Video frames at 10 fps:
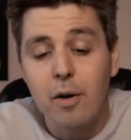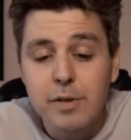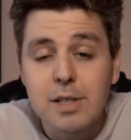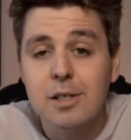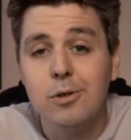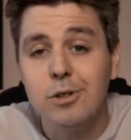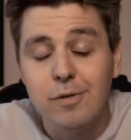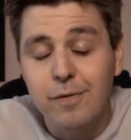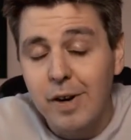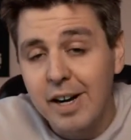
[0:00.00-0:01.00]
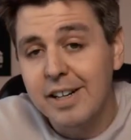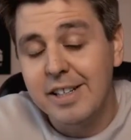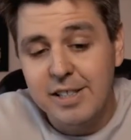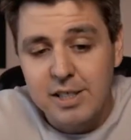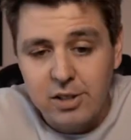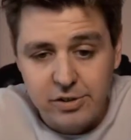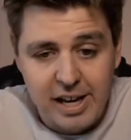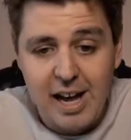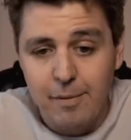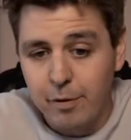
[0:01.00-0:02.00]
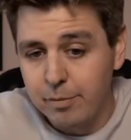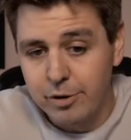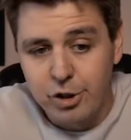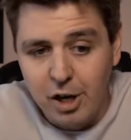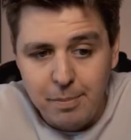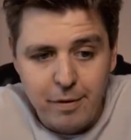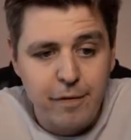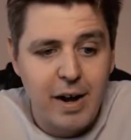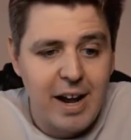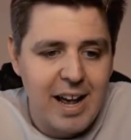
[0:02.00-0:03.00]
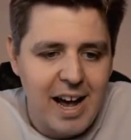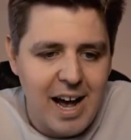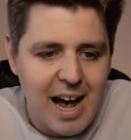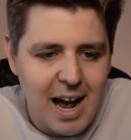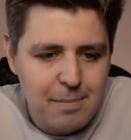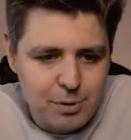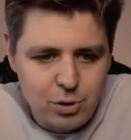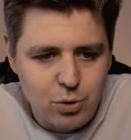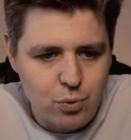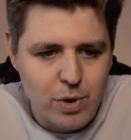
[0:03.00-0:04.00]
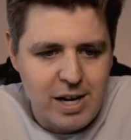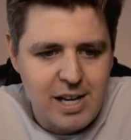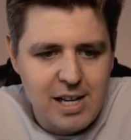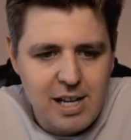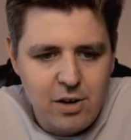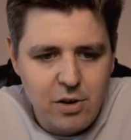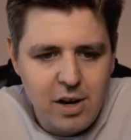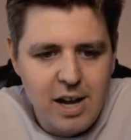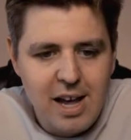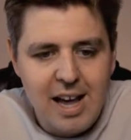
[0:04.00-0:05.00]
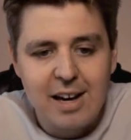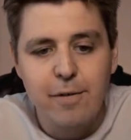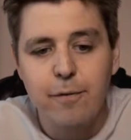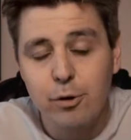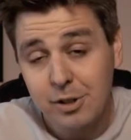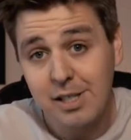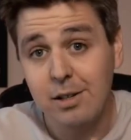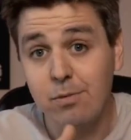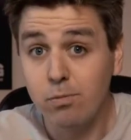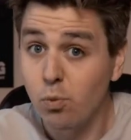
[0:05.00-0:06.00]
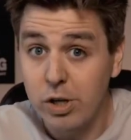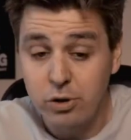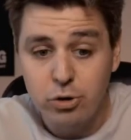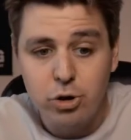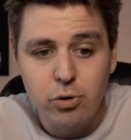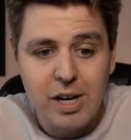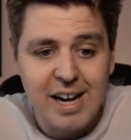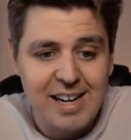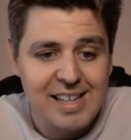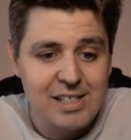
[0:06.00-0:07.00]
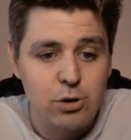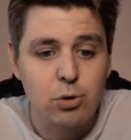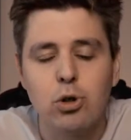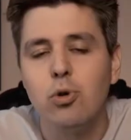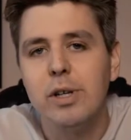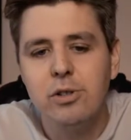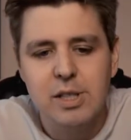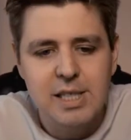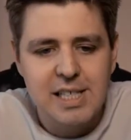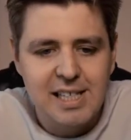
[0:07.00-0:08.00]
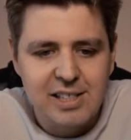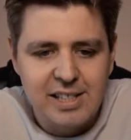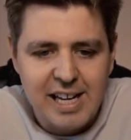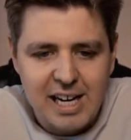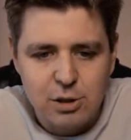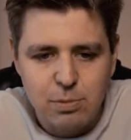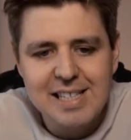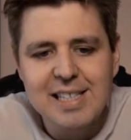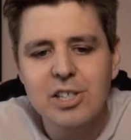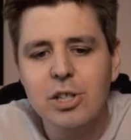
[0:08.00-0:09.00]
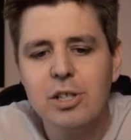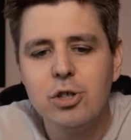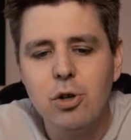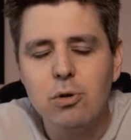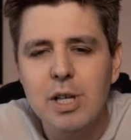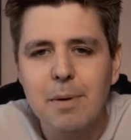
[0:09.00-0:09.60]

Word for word: obviously going to find and install the app from the Shopify uh, App Store right here. And the first thing when you do that is going to see the dashboard. It essentially shows